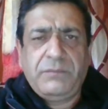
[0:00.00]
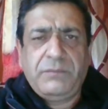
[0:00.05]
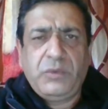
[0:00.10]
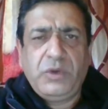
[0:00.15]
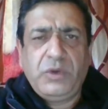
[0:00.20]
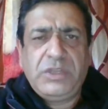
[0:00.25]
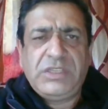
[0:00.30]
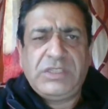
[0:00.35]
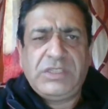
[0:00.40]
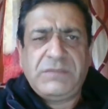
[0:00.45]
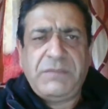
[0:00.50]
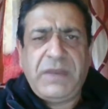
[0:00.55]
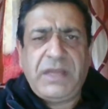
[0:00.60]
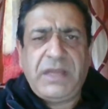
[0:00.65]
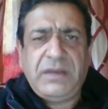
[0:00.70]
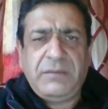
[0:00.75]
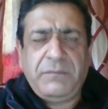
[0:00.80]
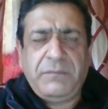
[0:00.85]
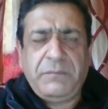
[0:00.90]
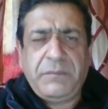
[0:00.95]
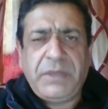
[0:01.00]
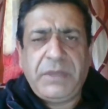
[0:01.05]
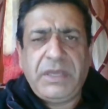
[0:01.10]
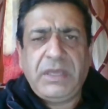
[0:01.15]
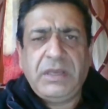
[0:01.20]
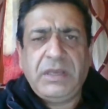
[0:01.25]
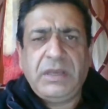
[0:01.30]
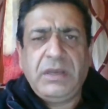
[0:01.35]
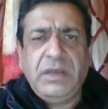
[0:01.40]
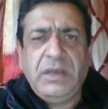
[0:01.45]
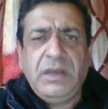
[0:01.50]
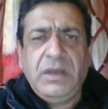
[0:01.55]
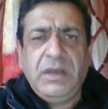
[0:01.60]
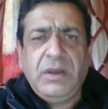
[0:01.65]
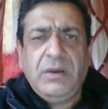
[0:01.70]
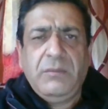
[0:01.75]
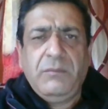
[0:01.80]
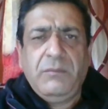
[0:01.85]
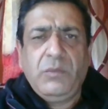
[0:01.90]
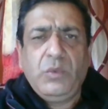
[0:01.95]
policeman being
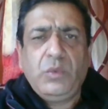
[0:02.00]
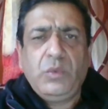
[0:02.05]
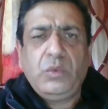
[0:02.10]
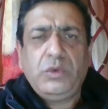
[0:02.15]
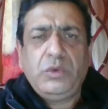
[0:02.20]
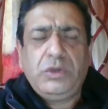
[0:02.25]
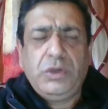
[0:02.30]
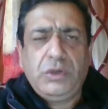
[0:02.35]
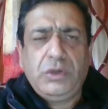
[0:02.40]
moved